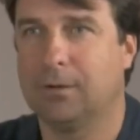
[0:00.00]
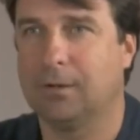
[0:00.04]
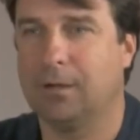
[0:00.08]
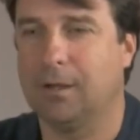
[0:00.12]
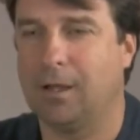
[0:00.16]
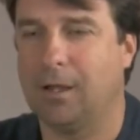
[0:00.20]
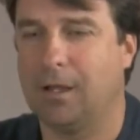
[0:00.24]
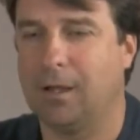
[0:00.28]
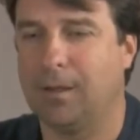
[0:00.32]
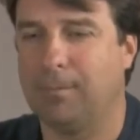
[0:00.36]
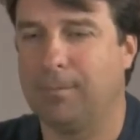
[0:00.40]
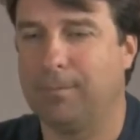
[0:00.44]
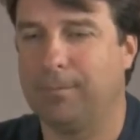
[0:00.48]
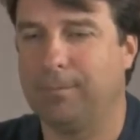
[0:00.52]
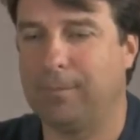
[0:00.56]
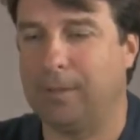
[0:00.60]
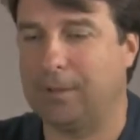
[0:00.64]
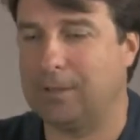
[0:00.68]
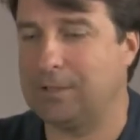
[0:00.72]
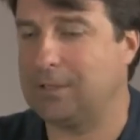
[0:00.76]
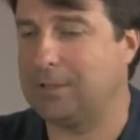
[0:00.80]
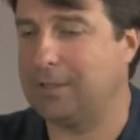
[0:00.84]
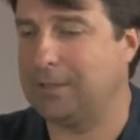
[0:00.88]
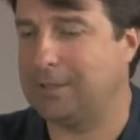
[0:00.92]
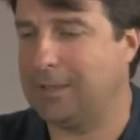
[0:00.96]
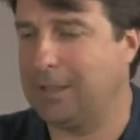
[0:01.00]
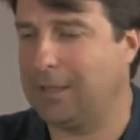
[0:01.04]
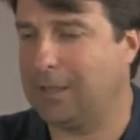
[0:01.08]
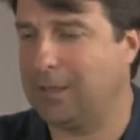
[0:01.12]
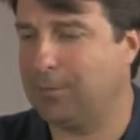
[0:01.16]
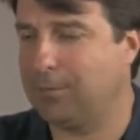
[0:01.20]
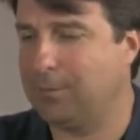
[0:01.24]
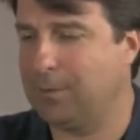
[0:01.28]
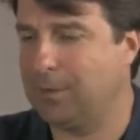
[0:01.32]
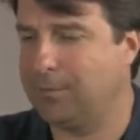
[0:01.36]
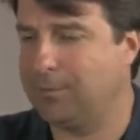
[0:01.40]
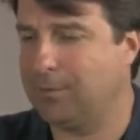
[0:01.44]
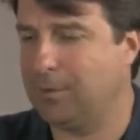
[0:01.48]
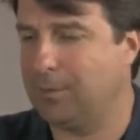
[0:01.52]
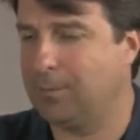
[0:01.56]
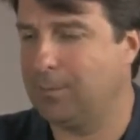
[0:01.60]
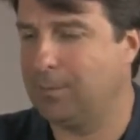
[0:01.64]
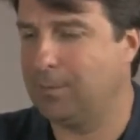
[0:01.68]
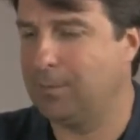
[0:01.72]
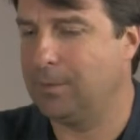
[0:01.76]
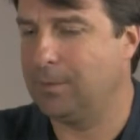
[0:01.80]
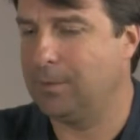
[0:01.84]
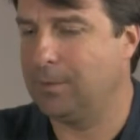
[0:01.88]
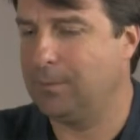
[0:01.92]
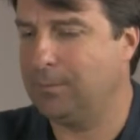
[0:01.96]
Um, like you said, they can't get rid of them.
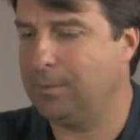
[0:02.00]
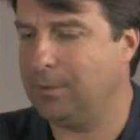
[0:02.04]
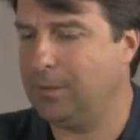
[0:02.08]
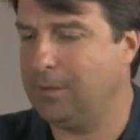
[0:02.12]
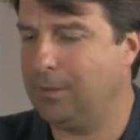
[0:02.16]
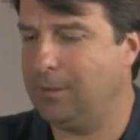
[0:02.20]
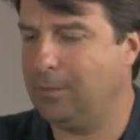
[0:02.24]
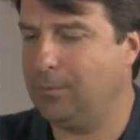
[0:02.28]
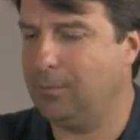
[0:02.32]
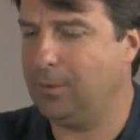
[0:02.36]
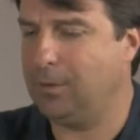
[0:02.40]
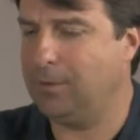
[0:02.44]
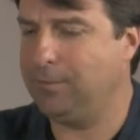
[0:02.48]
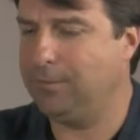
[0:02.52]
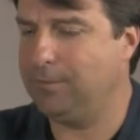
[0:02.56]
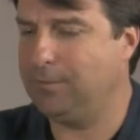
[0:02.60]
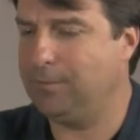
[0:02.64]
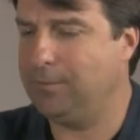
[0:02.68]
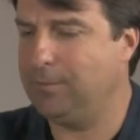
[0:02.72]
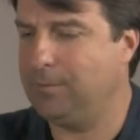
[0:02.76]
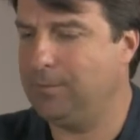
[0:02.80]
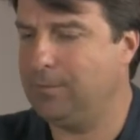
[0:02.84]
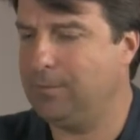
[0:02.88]
But what if